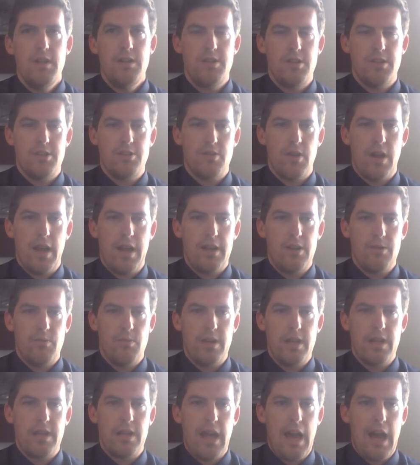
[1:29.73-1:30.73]
to try to
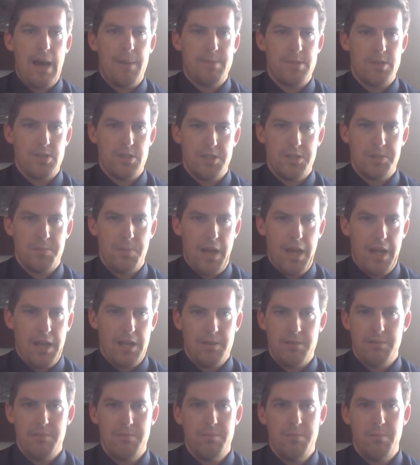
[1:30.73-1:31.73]
recapture
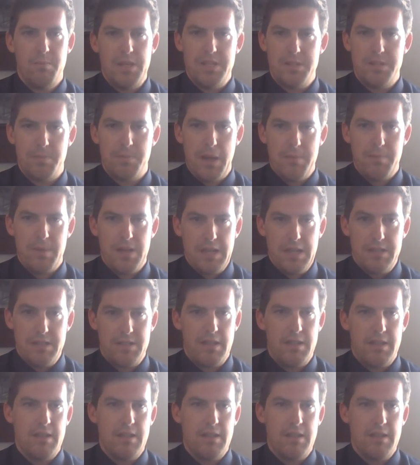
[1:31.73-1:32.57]
Spain piece by piece.